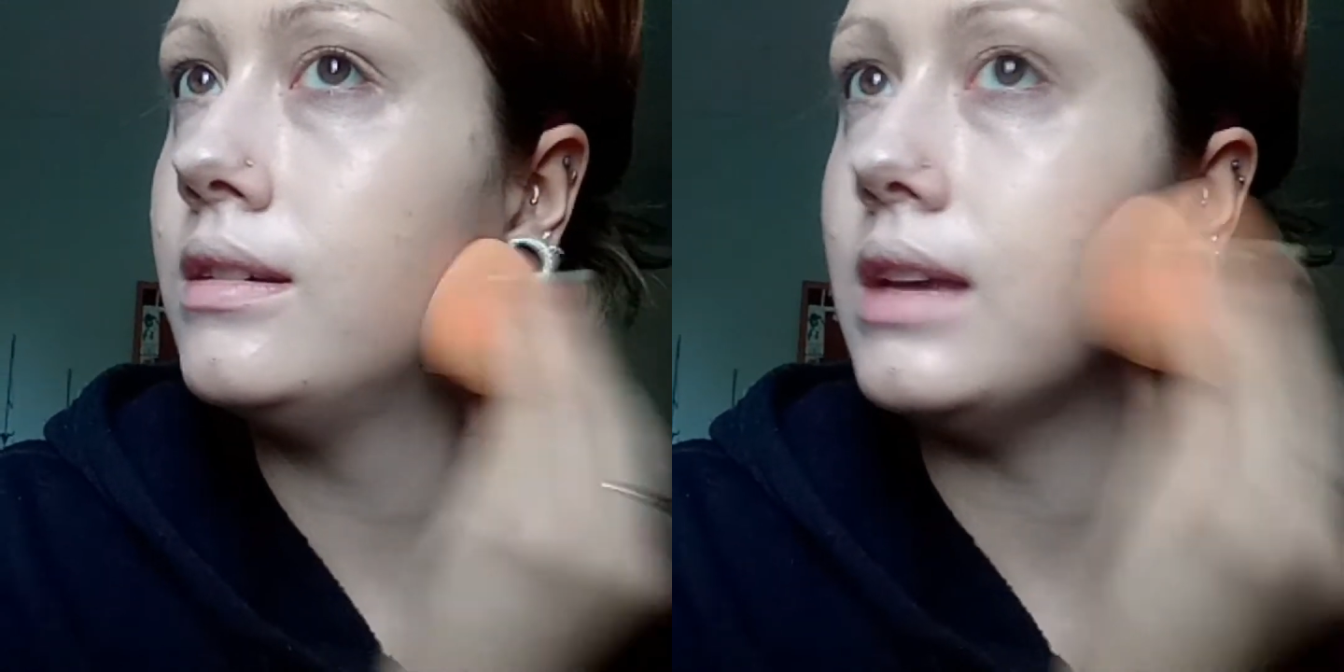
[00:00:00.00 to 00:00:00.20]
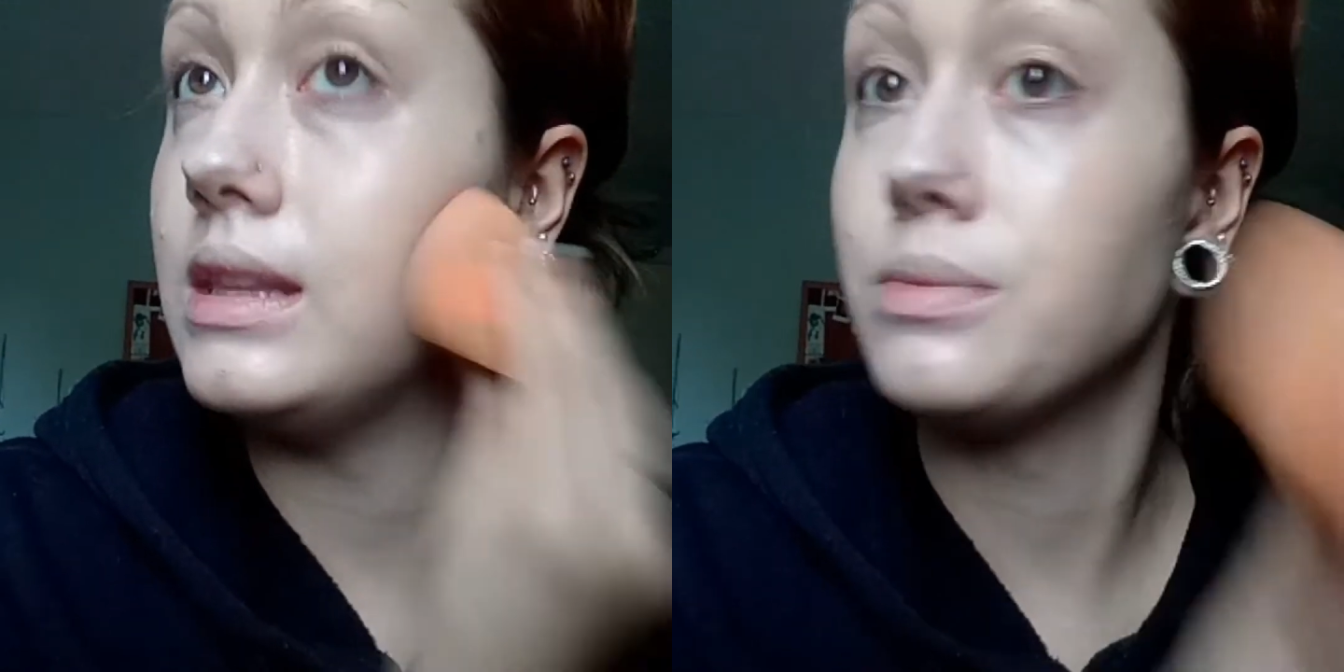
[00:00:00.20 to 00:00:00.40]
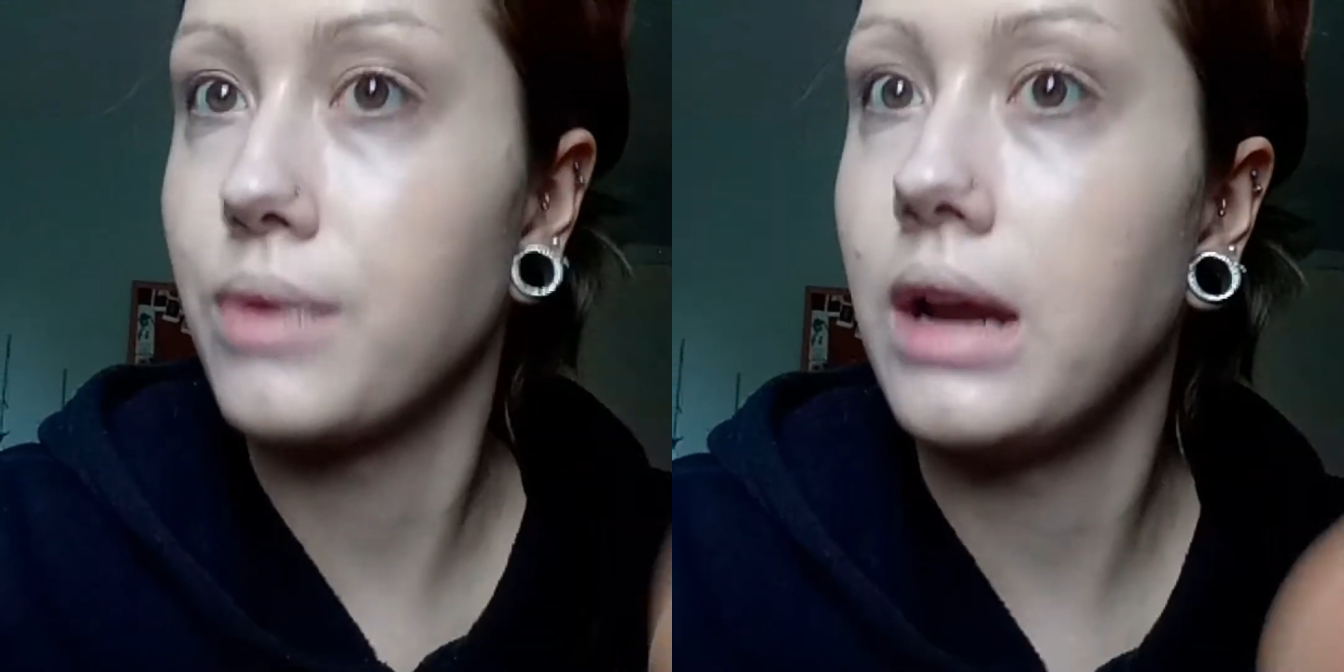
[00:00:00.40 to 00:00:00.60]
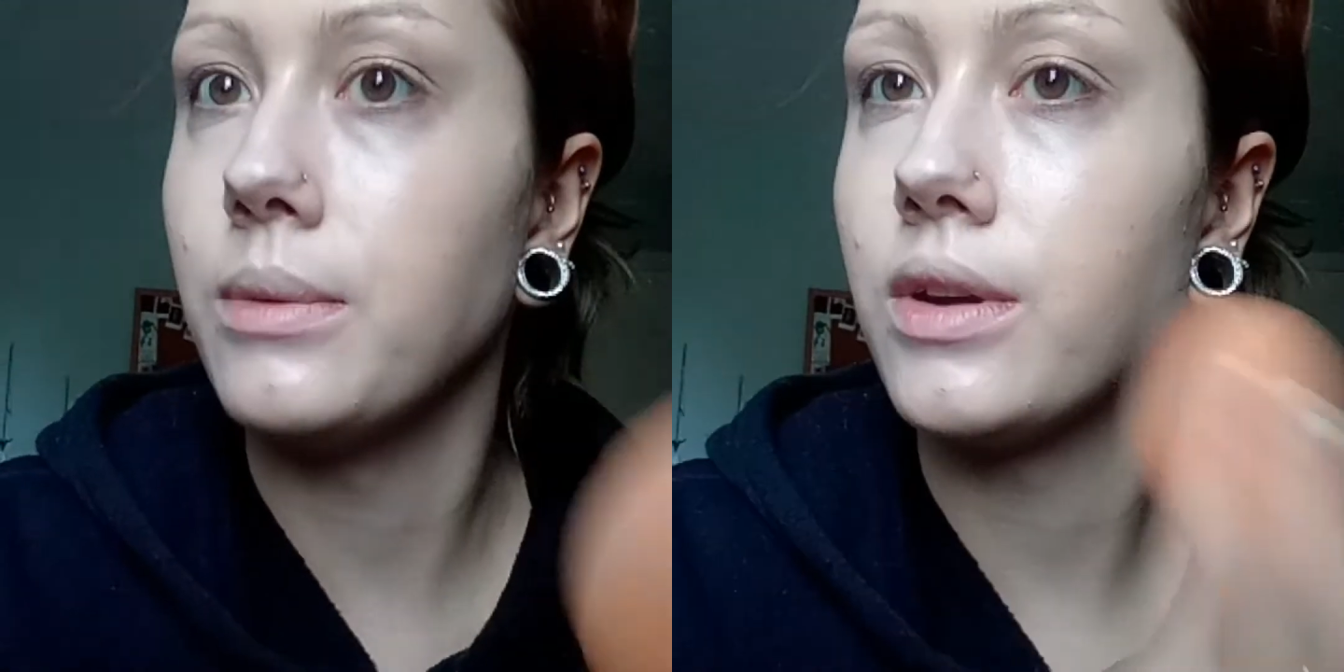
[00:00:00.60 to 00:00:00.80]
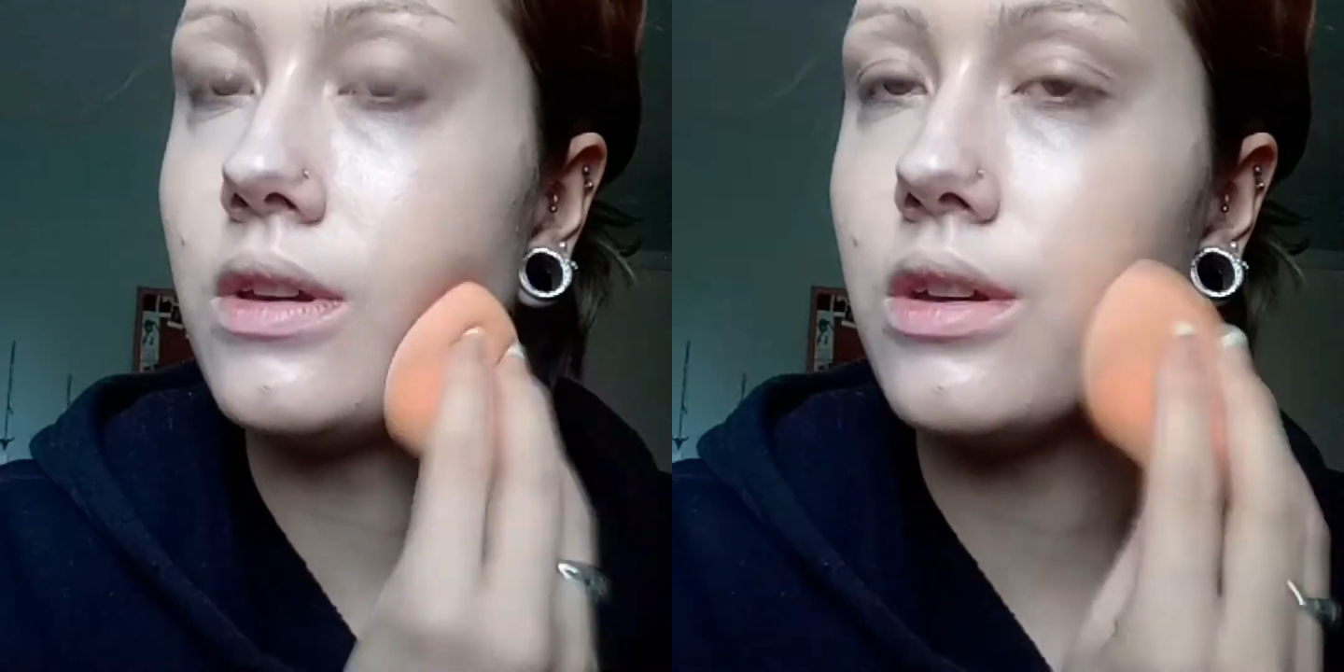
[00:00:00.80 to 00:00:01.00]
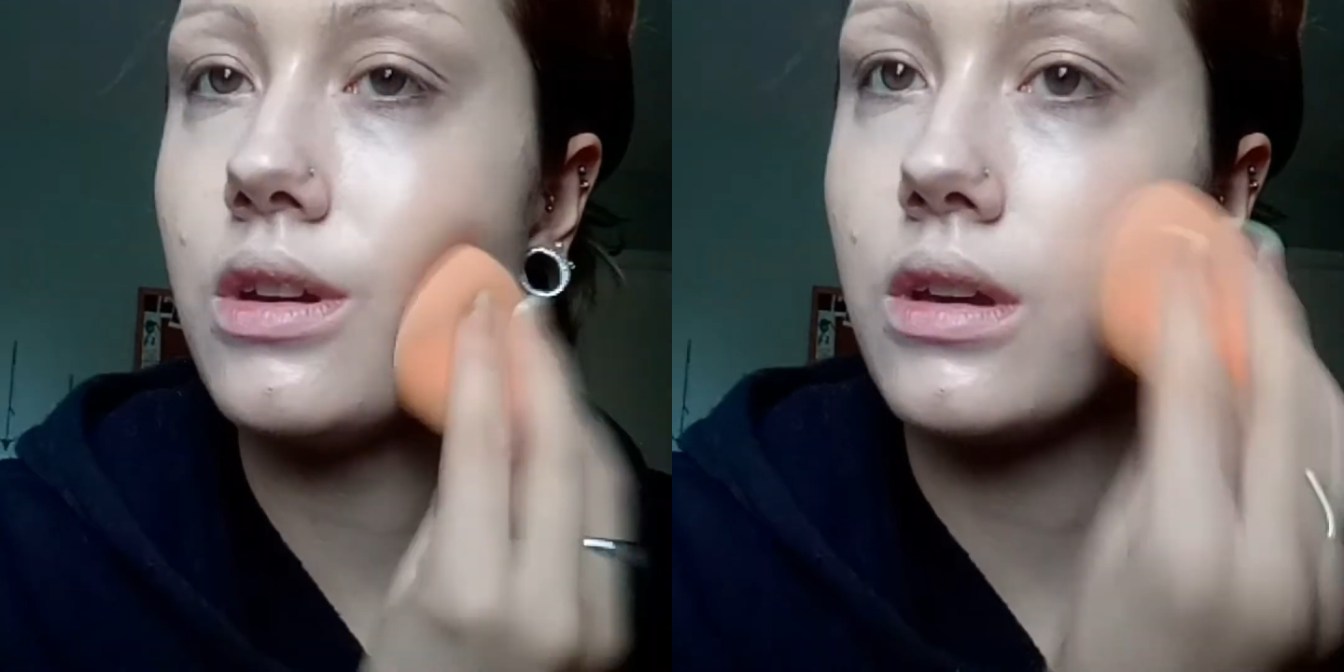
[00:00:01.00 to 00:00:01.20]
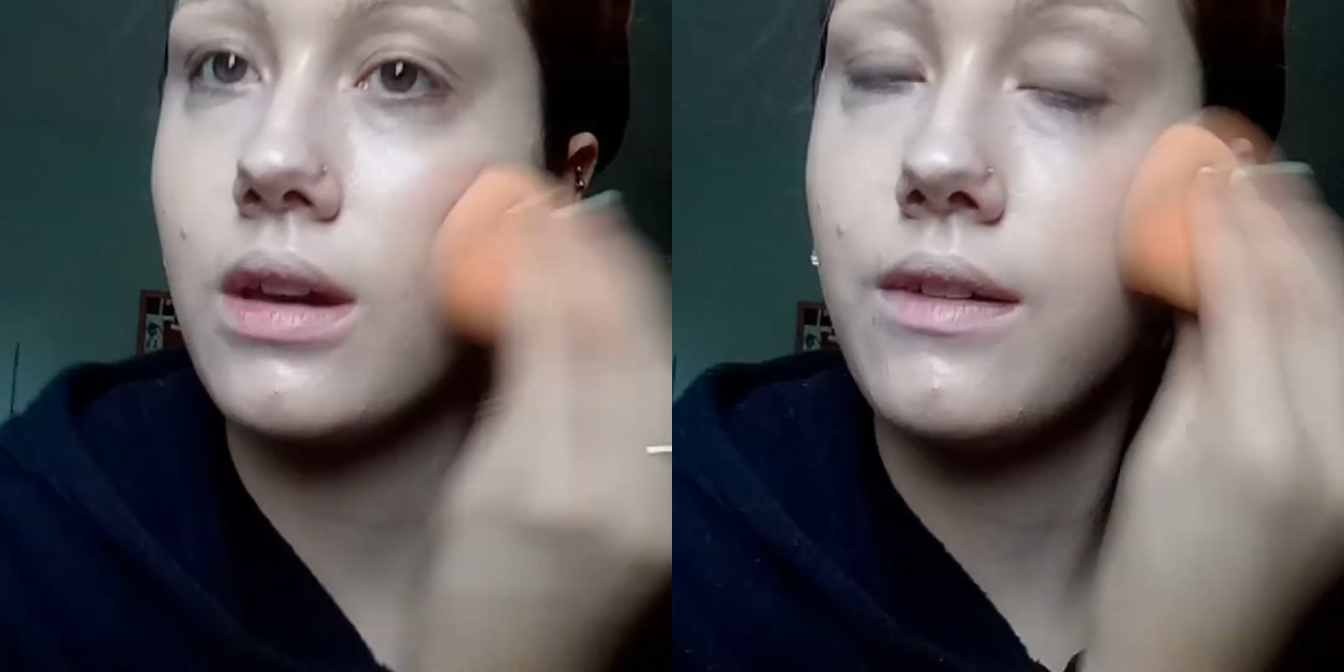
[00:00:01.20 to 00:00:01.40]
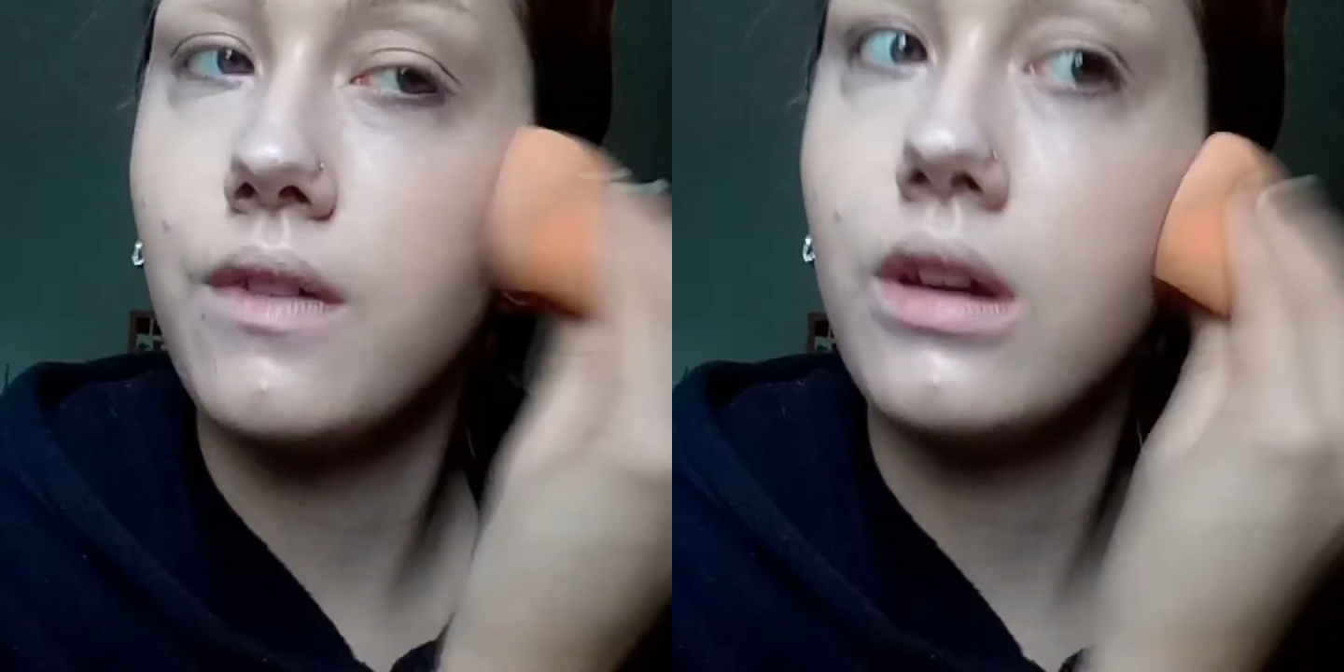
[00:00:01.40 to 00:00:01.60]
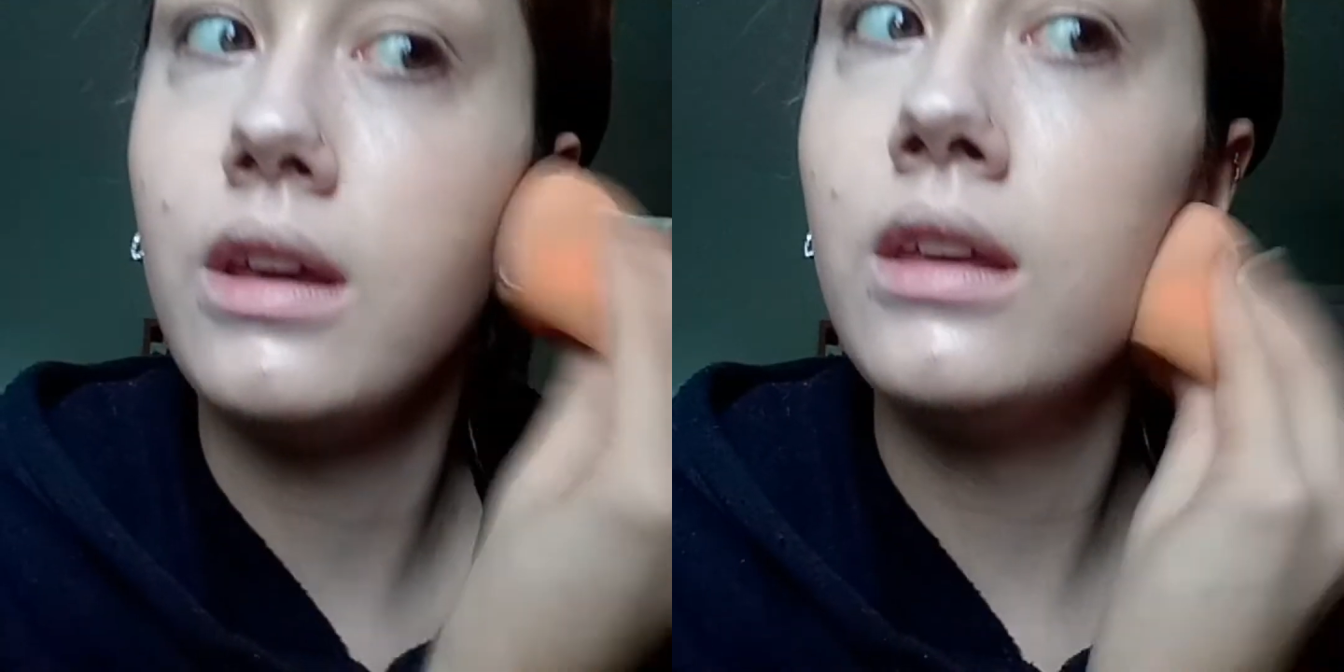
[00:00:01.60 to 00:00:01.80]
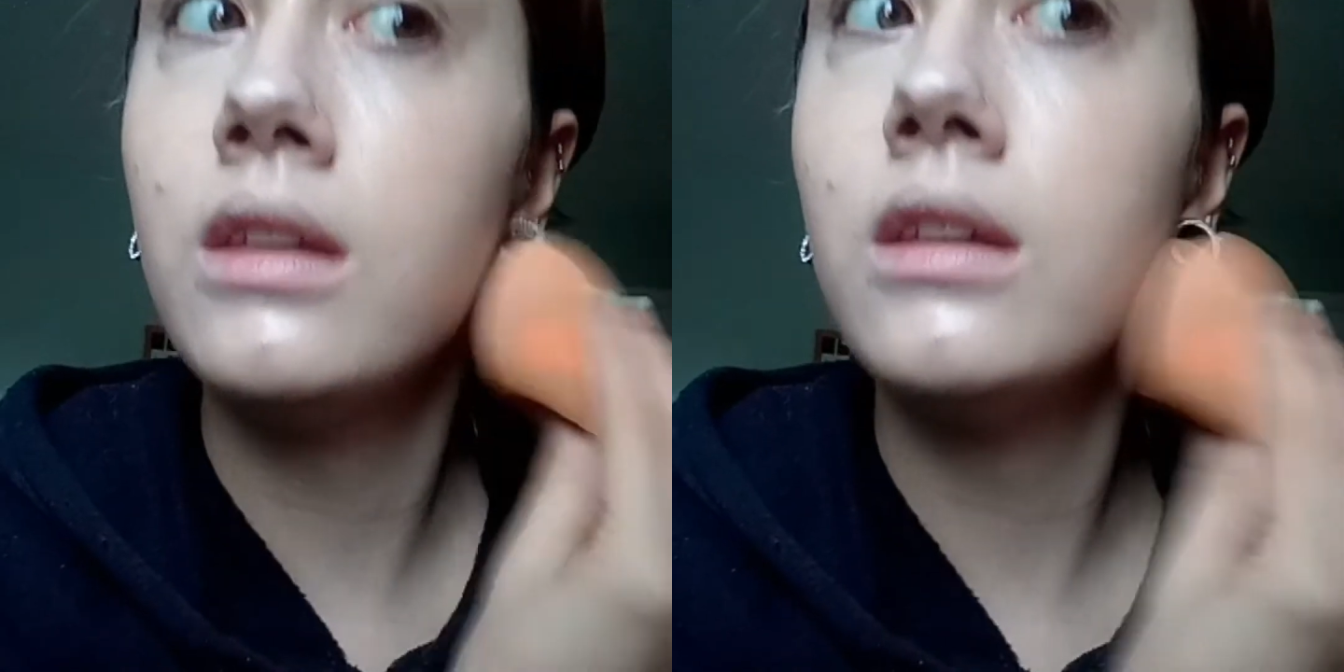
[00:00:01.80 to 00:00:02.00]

it's primer. You're going to cover it